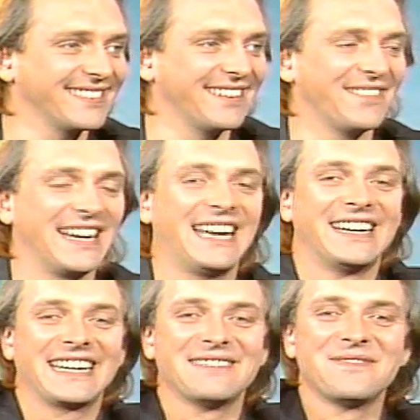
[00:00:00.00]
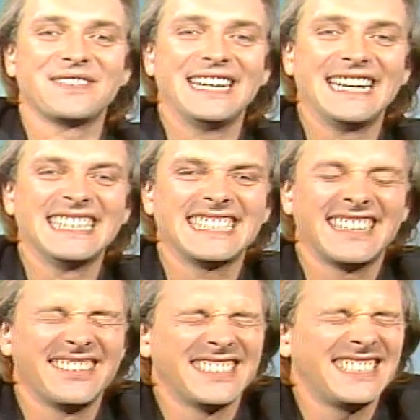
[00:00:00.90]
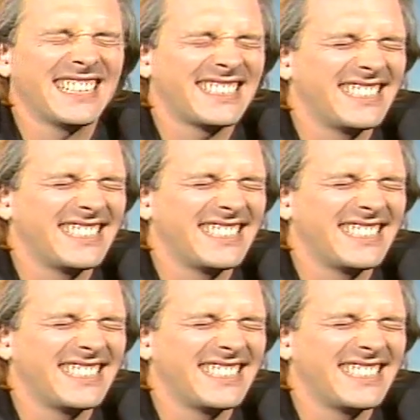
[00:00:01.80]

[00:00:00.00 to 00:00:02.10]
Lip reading: And we got completely, it was just